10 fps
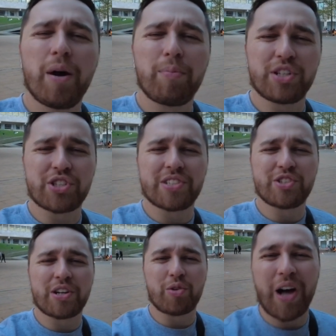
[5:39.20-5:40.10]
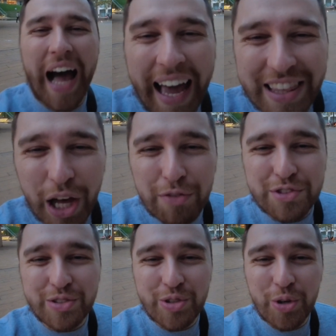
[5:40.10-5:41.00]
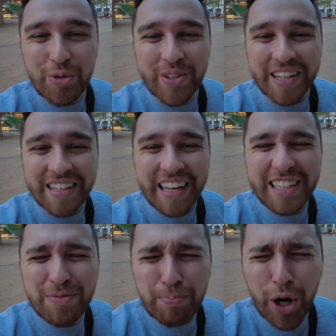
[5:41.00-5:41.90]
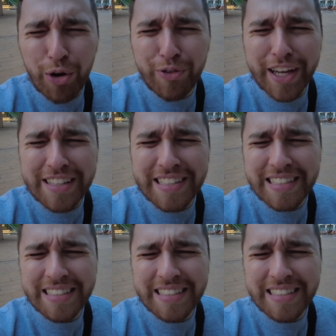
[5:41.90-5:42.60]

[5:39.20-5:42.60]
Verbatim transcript: but just in general. I love the dune. It's perfect.